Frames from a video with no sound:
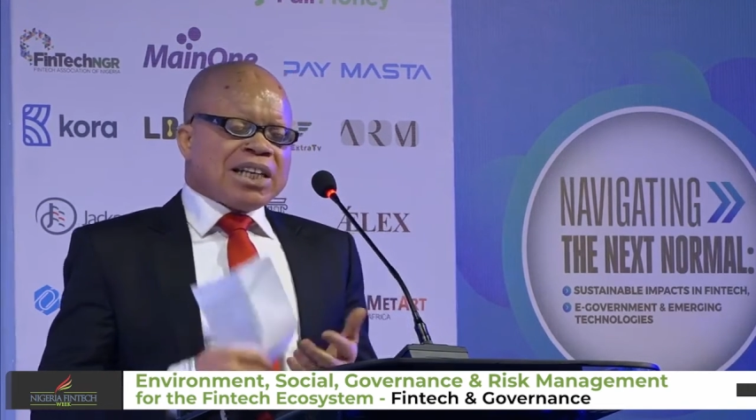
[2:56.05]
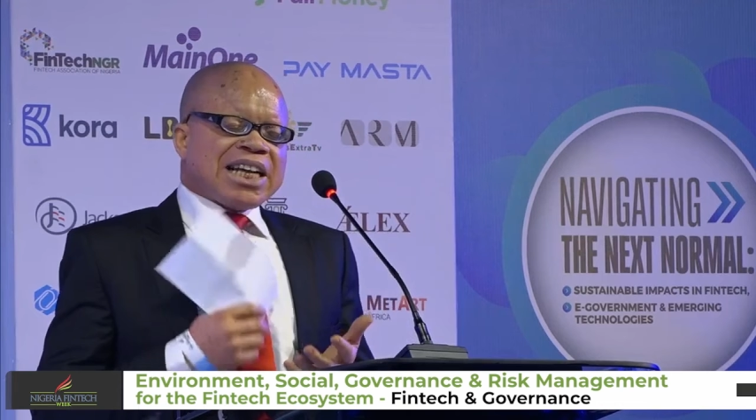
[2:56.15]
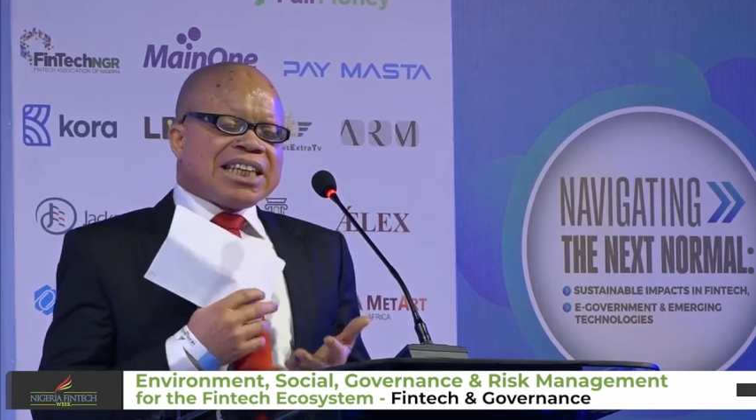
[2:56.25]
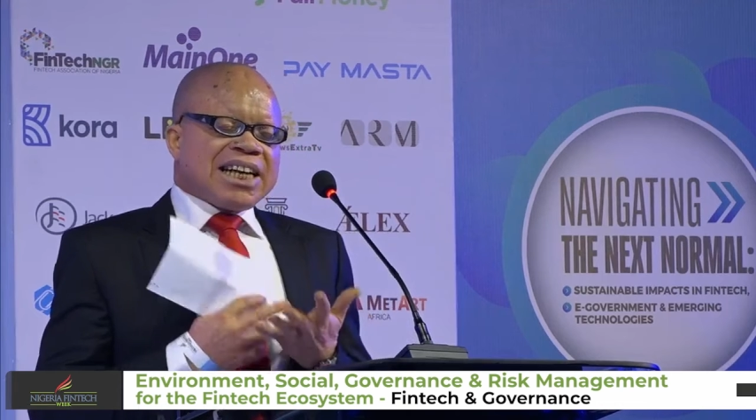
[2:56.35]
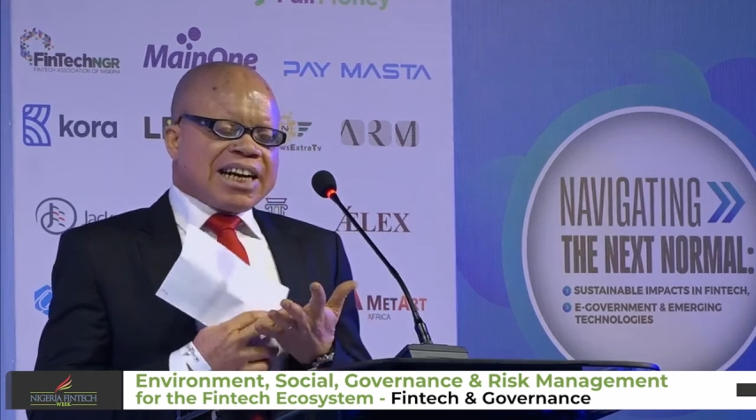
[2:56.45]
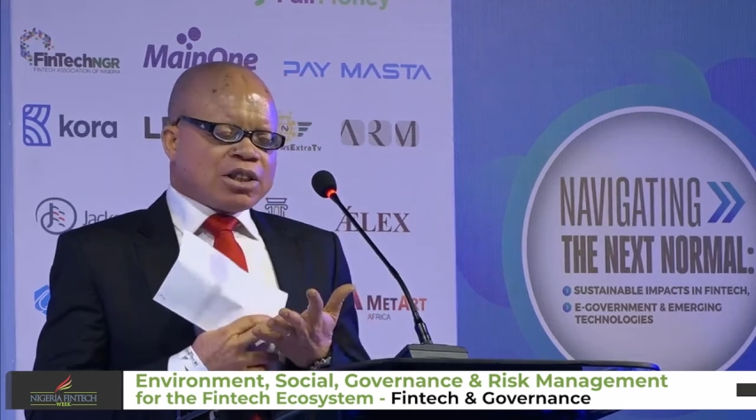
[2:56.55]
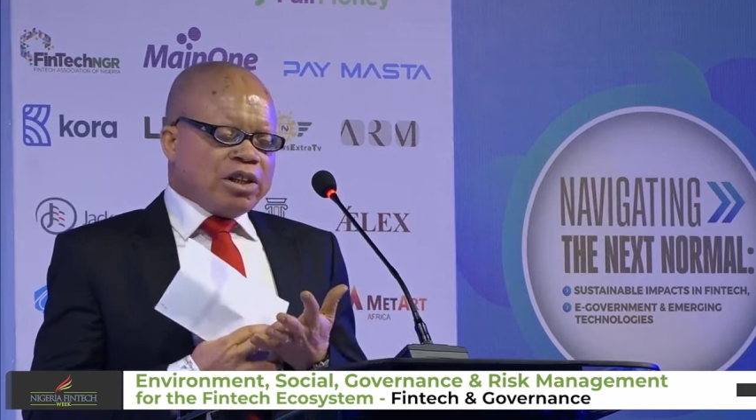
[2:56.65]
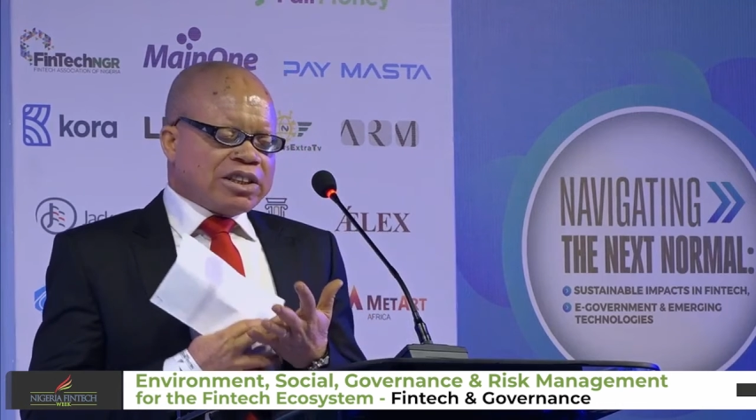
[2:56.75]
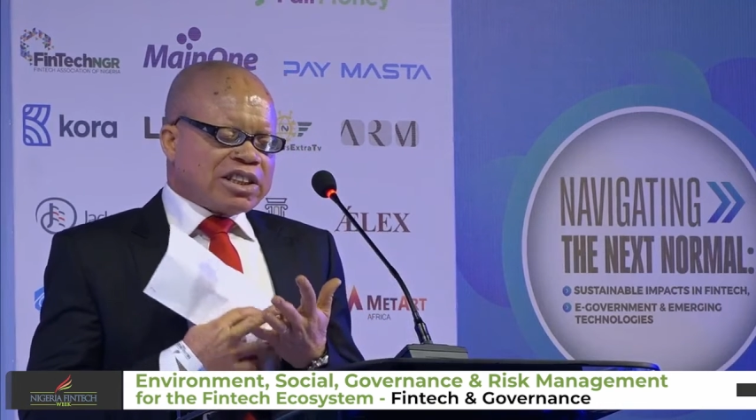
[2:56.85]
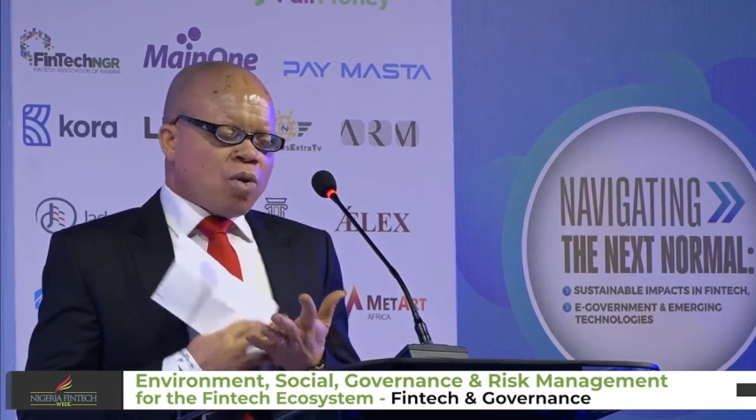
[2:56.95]
that director
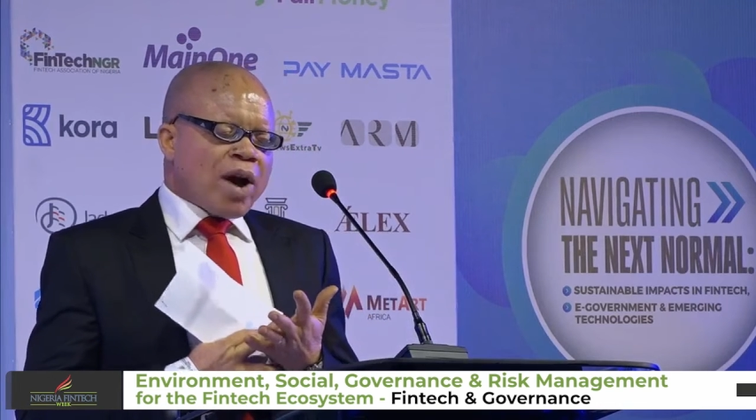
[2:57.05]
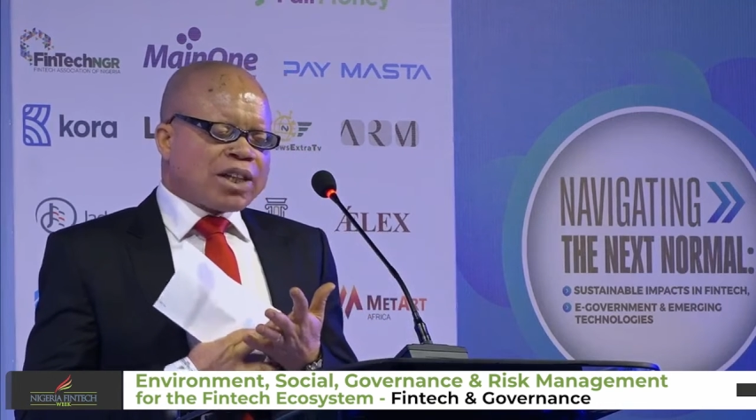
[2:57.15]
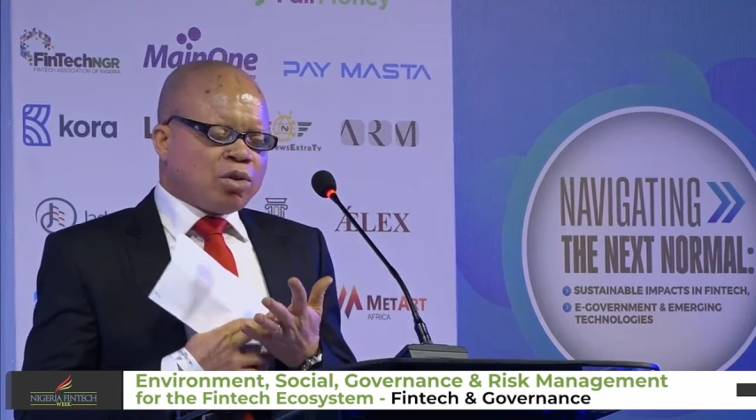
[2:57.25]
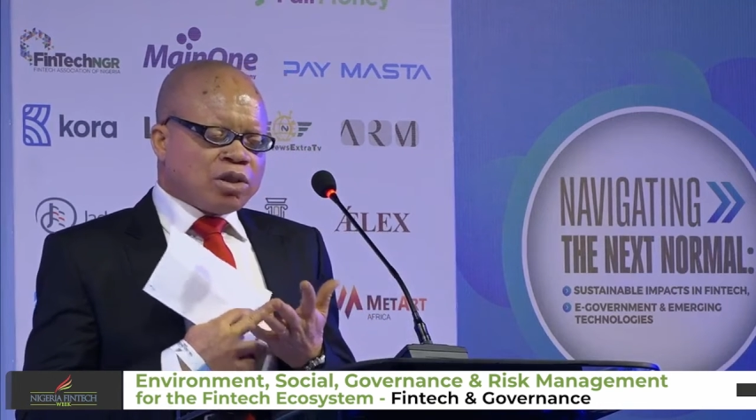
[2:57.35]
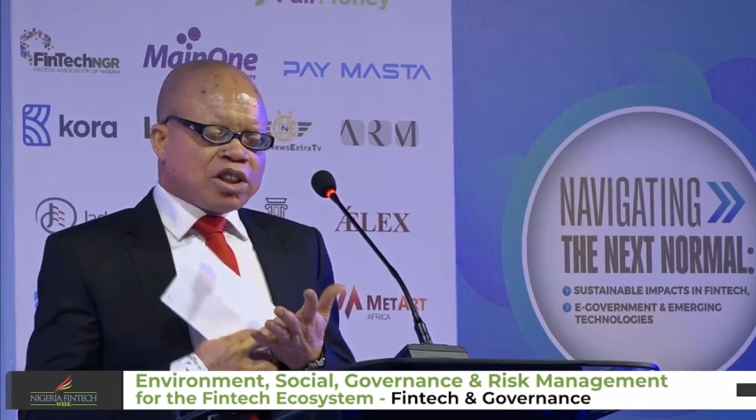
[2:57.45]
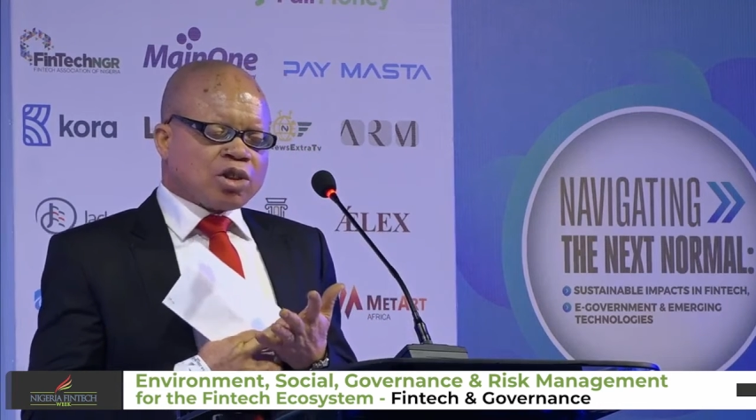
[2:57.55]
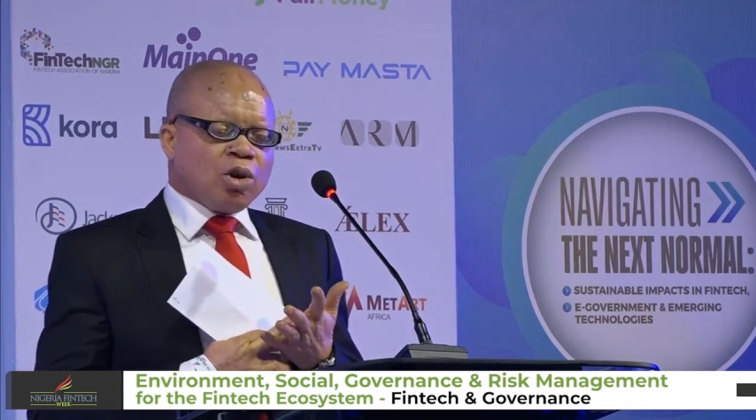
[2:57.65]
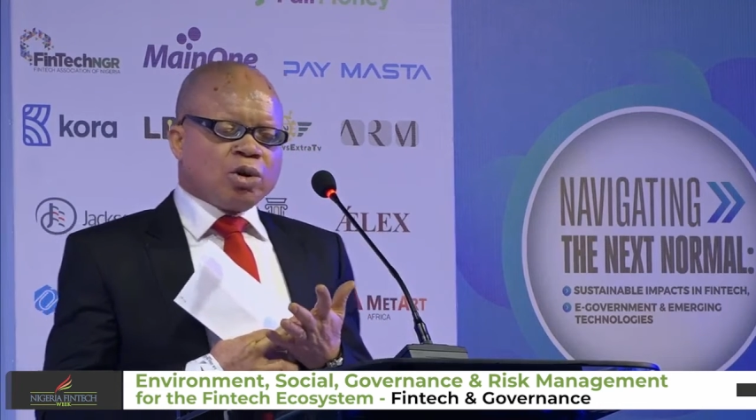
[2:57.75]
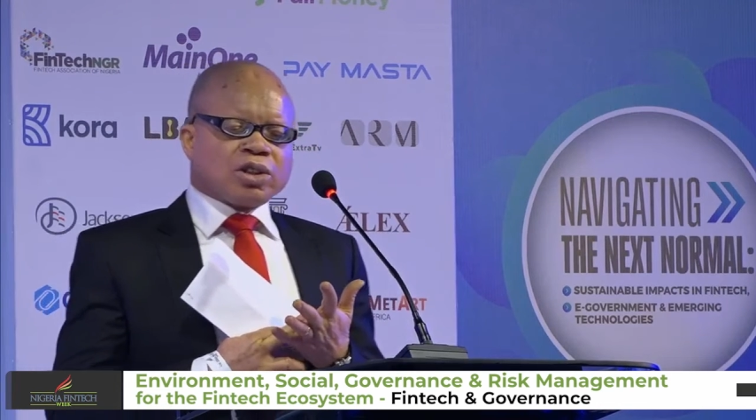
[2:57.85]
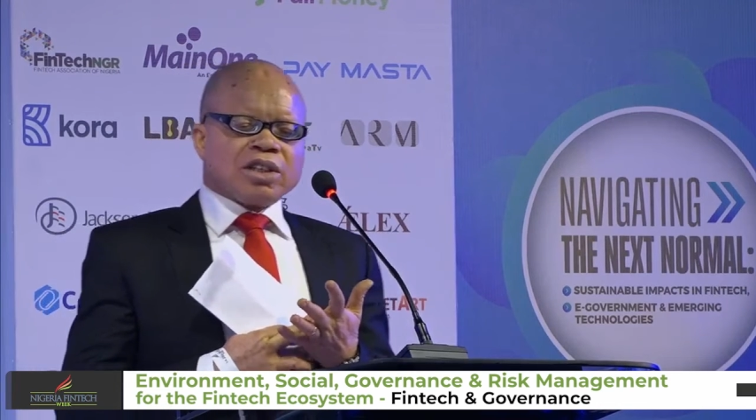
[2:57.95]
is required to
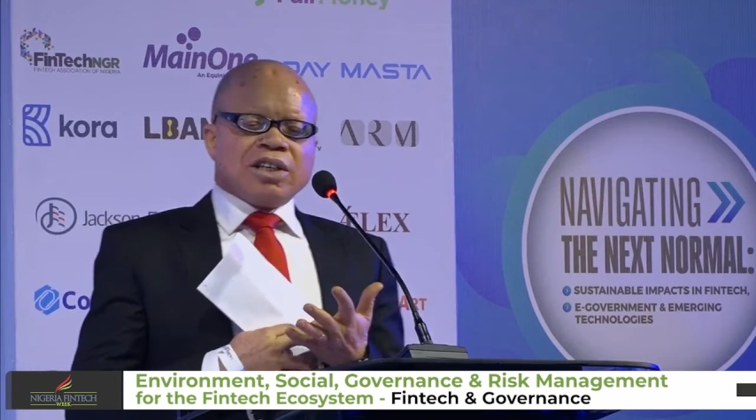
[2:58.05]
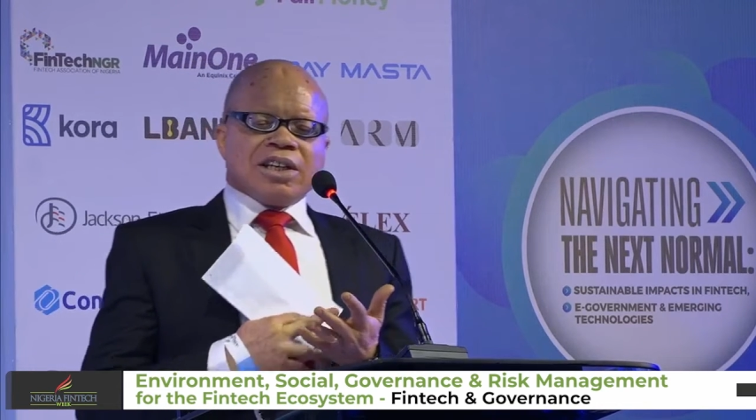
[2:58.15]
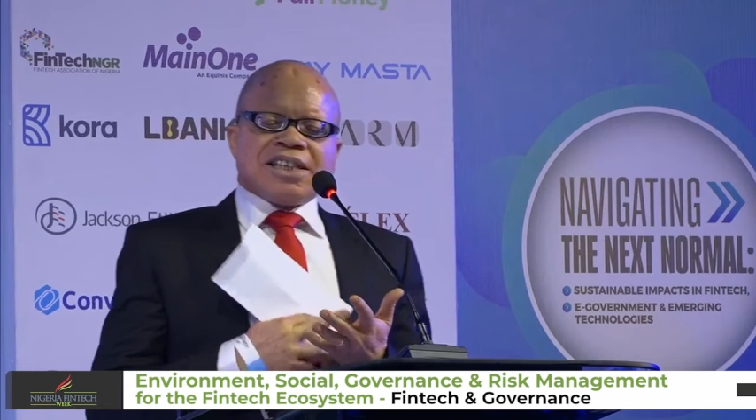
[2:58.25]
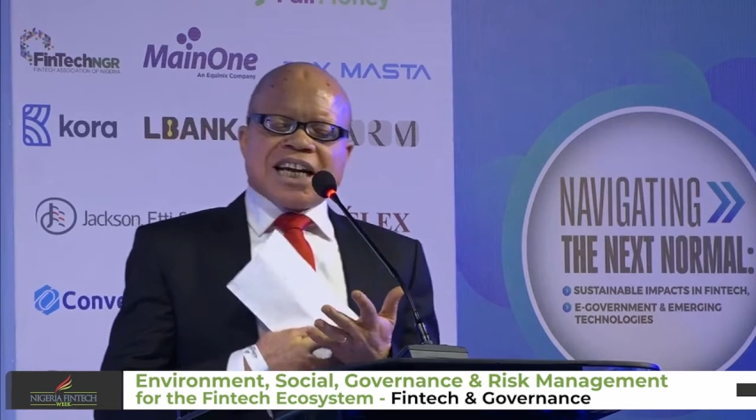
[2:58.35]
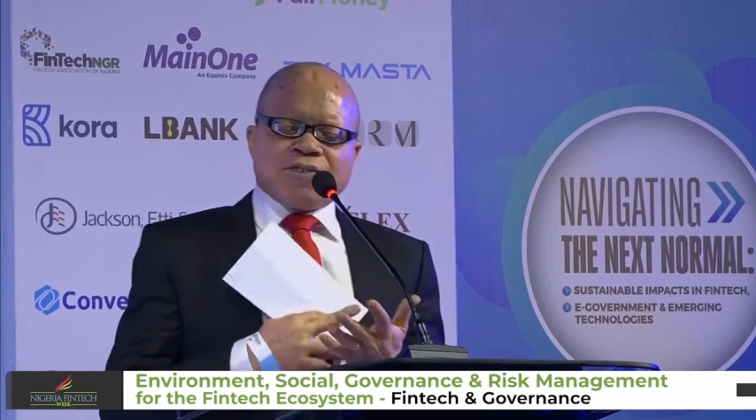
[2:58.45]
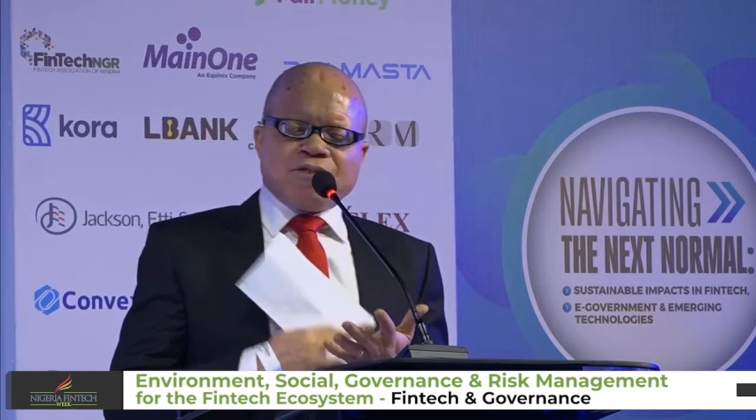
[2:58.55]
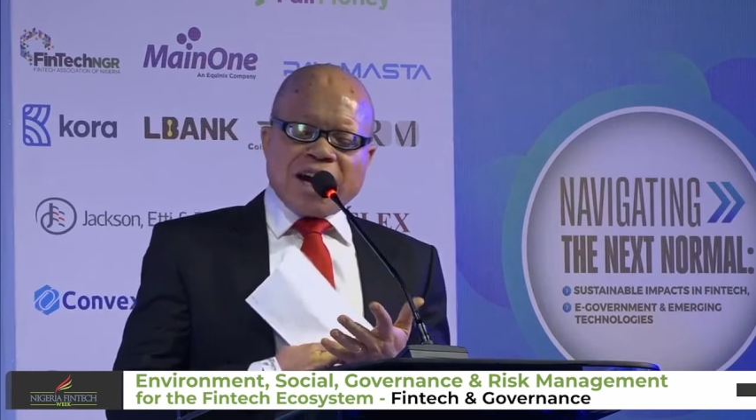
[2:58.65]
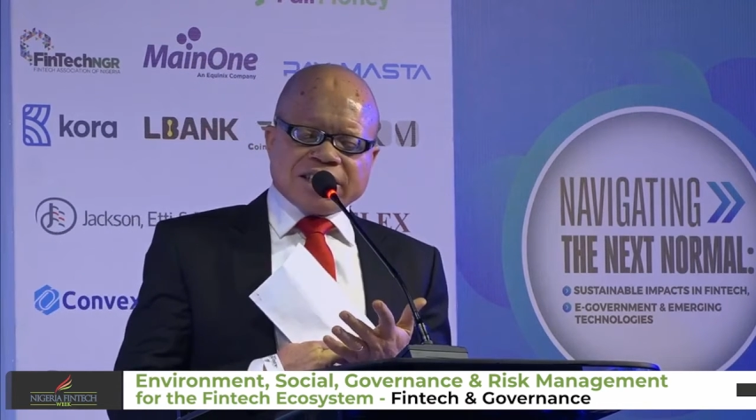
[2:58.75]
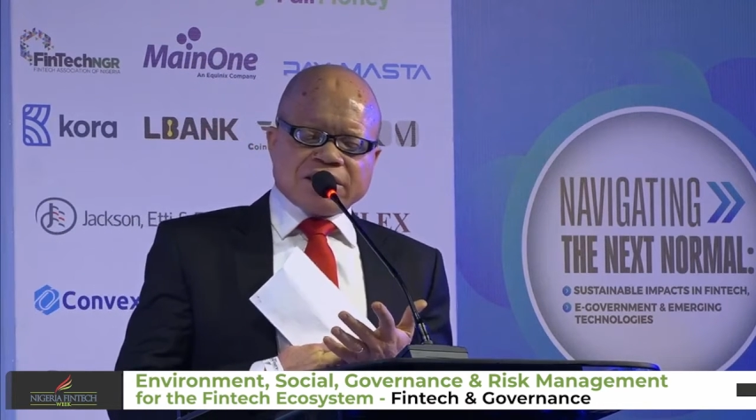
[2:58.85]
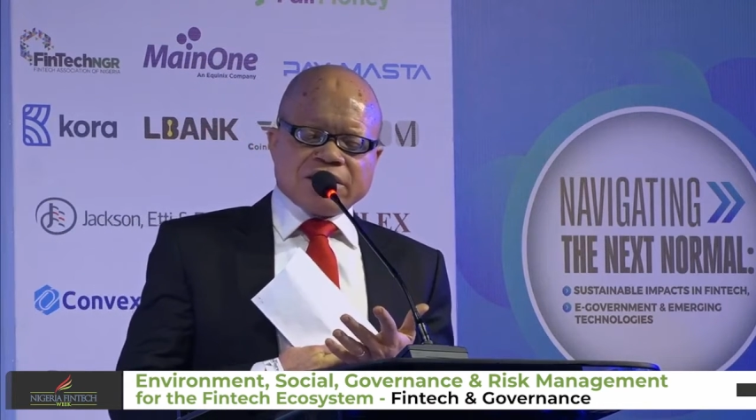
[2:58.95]
disclose that
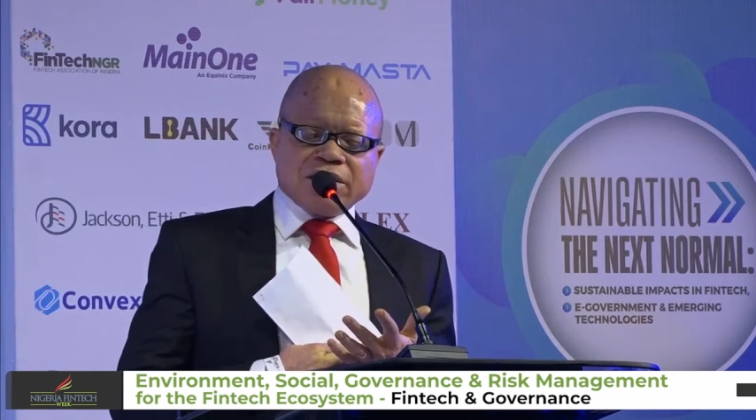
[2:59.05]
fact